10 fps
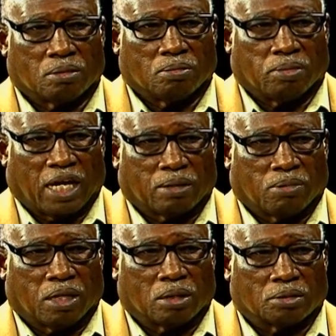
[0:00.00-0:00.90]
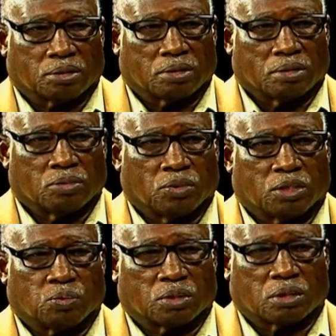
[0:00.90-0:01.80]
black males,
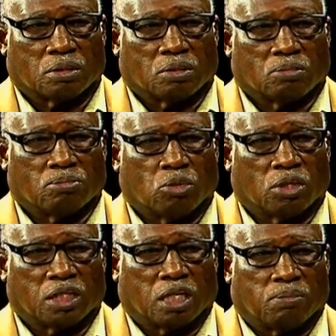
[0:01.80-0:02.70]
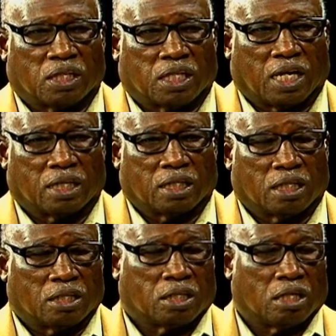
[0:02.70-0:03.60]
which was more than had been taken
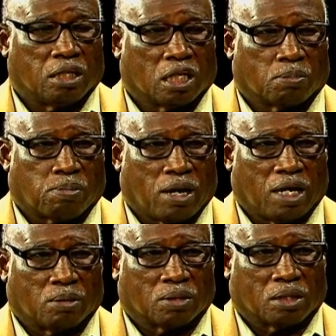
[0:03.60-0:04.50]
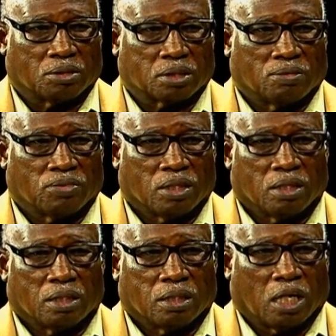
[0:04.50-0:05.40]
in 10 years prior, because
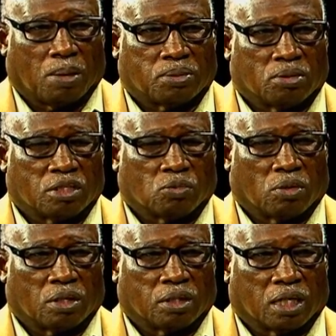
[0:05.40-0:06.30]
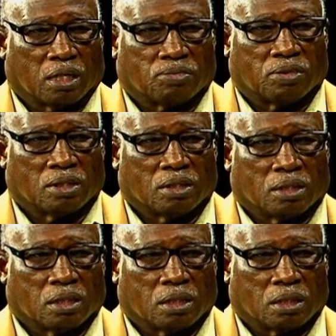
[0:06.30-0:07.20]
the opportunities weren't there.
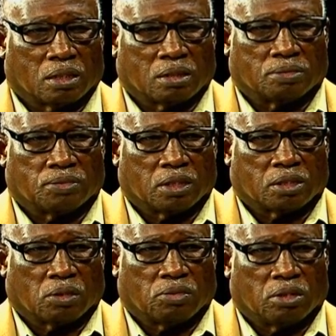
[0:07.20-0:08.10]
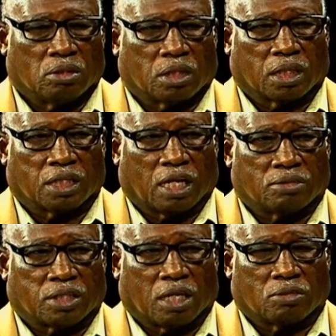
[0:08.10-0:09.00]
So when you look at
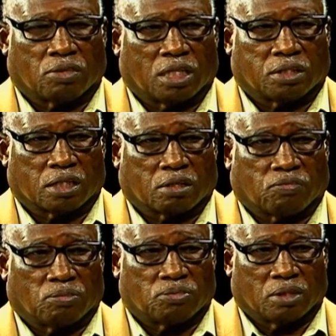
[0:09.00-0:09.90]
downtown Rochester from